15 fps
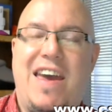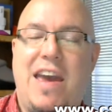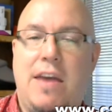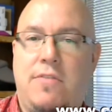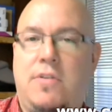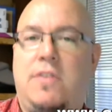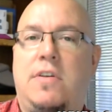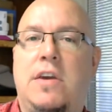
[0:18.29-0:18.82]

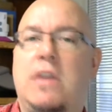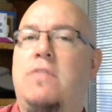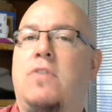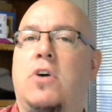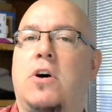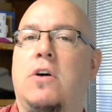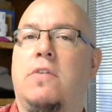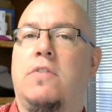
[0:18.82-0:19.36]
everything
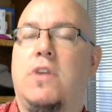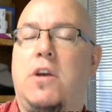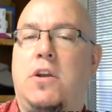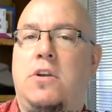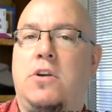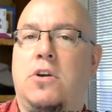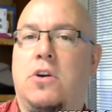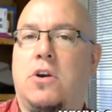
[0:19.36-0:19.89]
involved
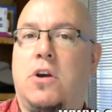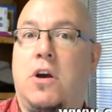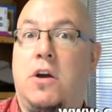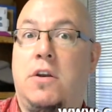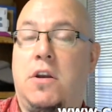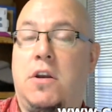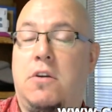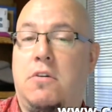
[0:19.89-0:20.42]
in your
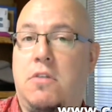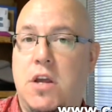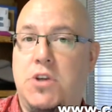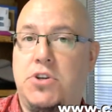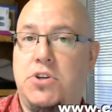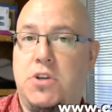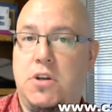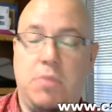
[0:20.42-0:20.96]
content
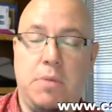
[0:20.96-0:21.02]
creation